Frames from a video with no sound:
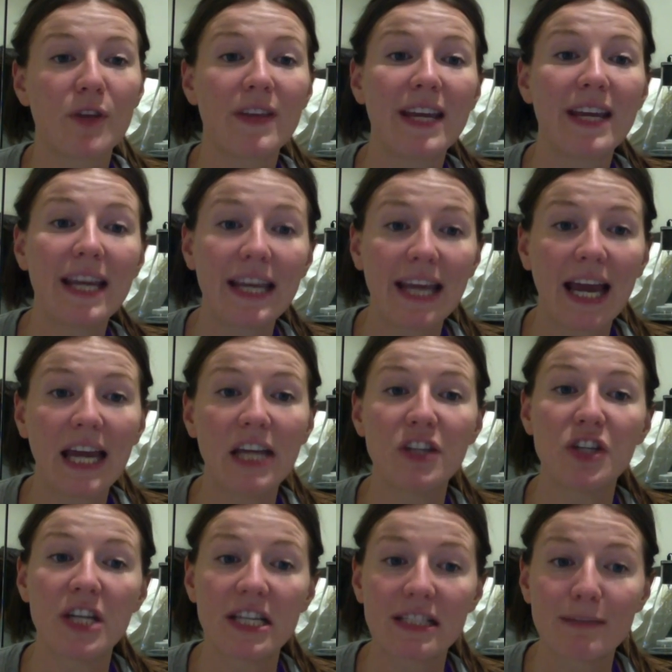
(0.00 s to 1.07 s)
the engage,
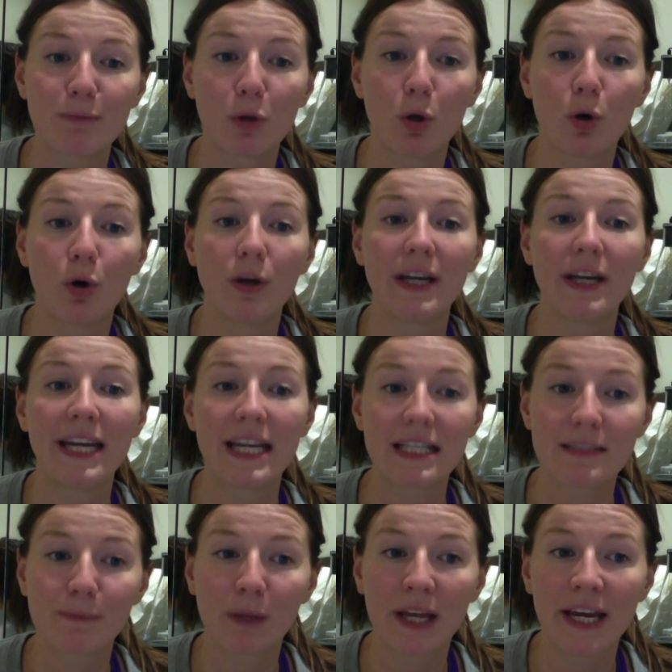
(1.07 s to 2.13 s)
explore,
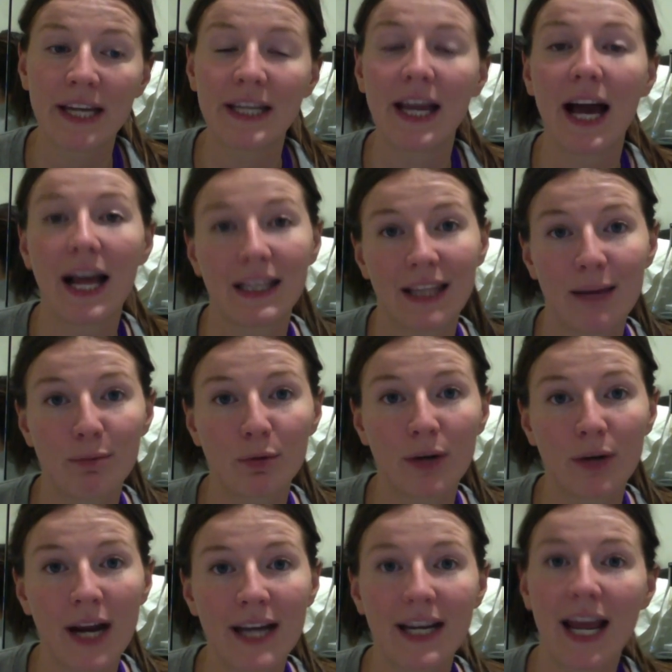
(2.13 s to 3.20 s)
explain,
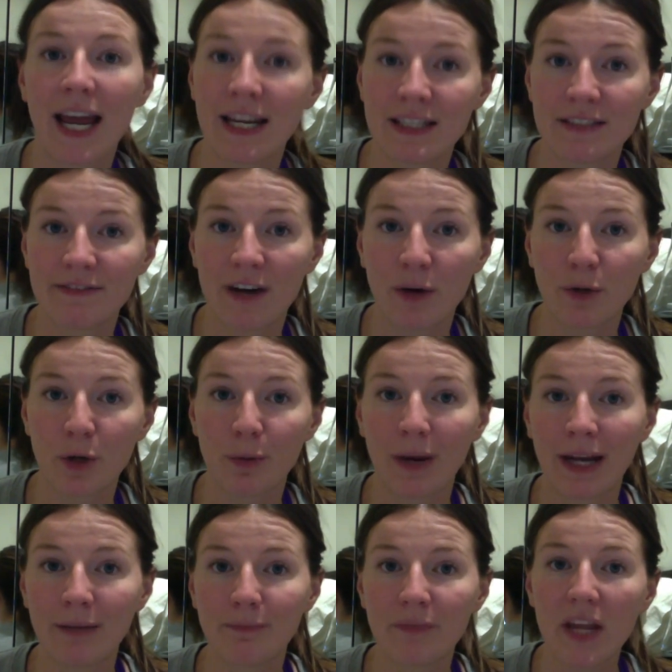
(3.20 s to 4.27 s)
elaborate and
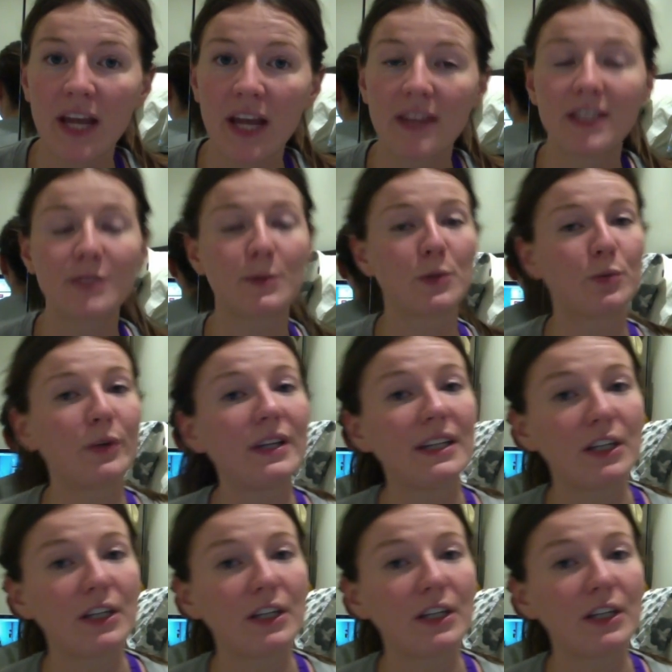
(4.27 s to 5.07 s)
evaluate. This was really